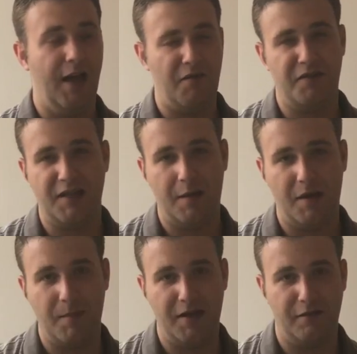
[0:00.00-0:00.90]
every time
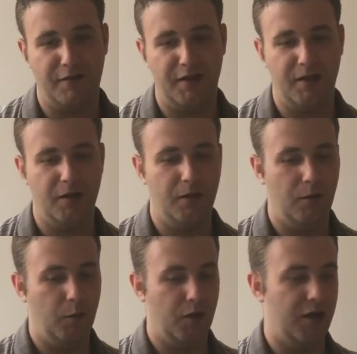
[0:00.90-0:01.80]
I make a
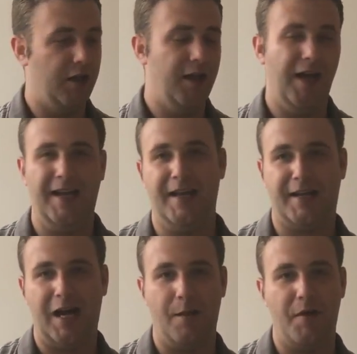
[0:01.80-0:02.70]
video or I get a
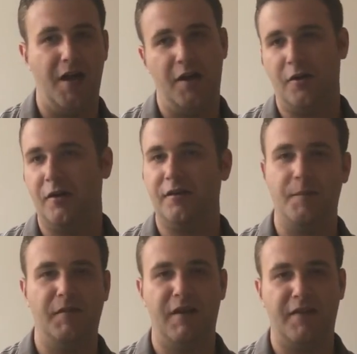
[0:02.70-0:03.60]
comment or
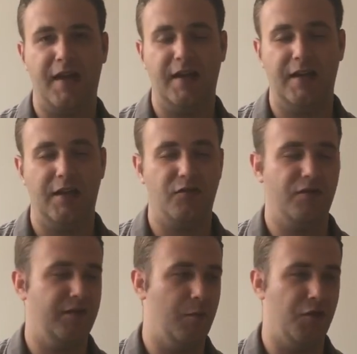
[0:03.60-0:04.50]
something like that, it's
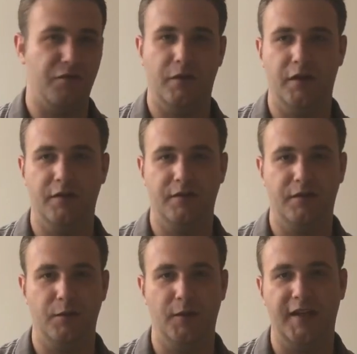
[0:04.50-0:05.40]
just so much fun
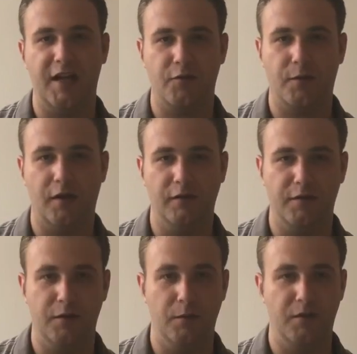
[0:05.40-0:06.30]
to engage with all of
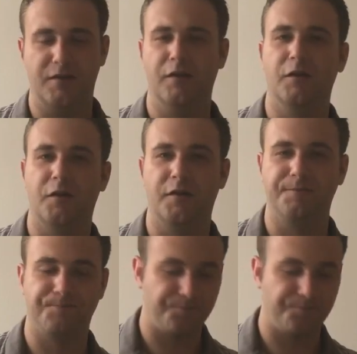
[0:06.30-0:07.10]
you and to learn.